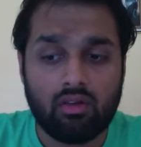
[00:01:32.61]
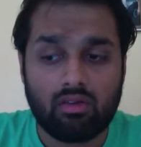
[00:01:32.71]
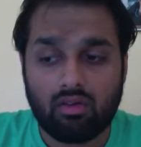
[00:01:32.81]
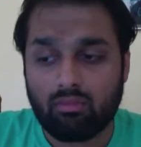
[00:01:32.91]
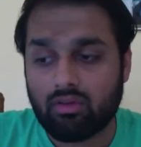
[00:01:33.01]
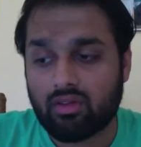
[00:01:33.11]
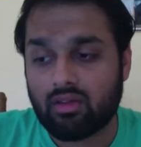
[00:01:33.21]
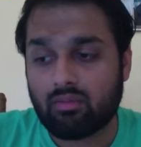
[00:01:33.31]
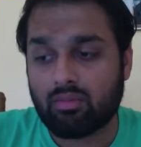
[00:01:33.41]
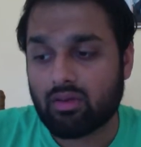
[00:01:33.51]
You can breathe
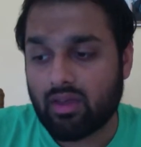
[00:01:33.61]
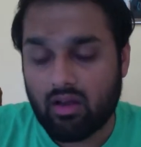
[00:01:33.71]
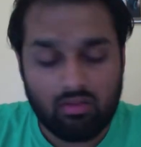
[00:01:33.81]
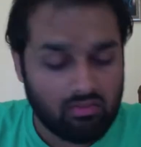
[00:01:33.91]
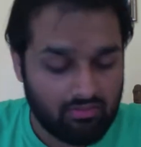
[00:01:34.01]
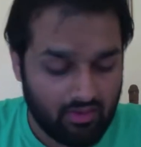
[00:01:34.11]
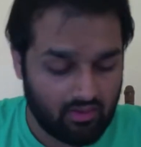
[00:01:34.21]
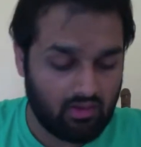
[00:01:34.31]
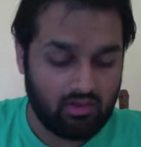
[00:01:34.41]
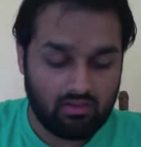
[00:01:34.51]
in, breathe out
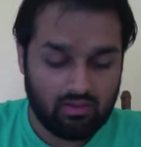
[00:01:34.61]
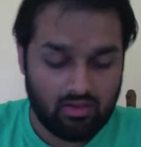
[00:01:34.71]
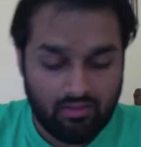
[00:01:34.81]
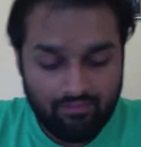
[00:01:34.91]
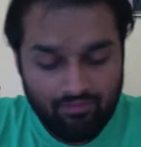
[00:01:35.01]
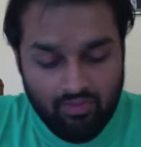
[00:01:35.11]
fairly easily.